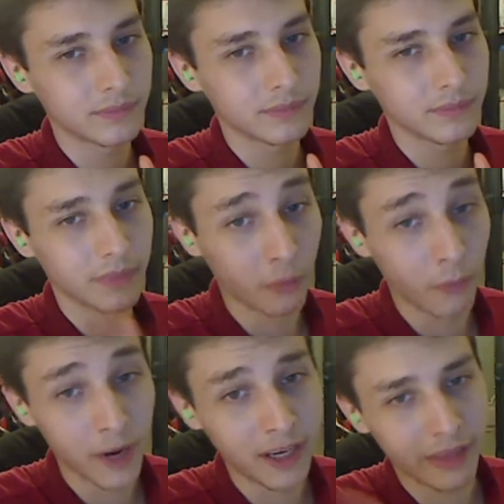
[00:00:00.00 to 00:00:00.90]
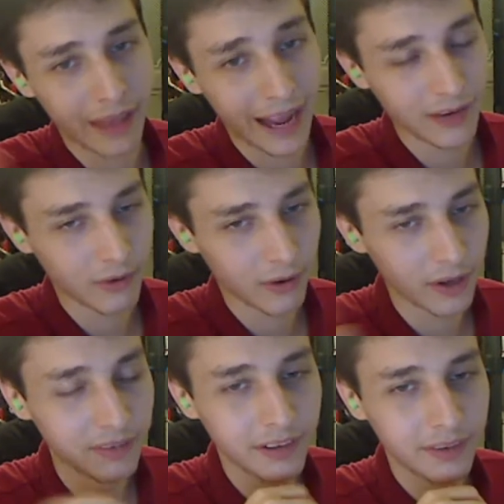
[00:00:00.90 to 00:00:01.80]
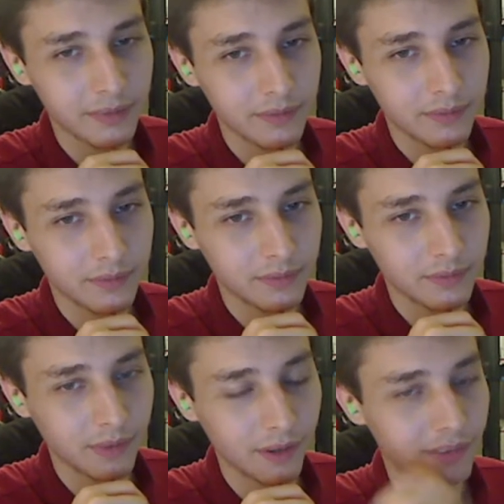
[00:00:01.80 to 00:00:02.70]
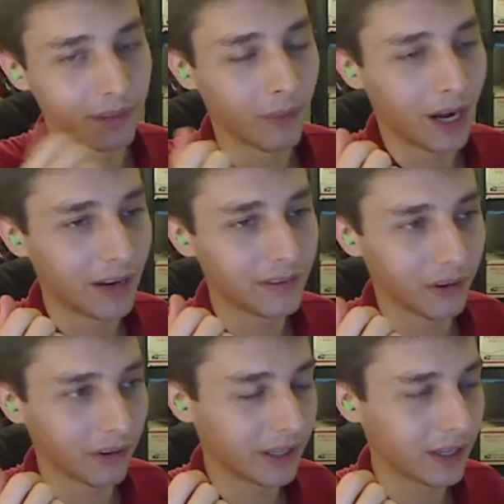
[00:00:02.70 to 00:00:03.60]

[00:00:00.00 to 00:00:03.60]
the reign of the androids. His demise only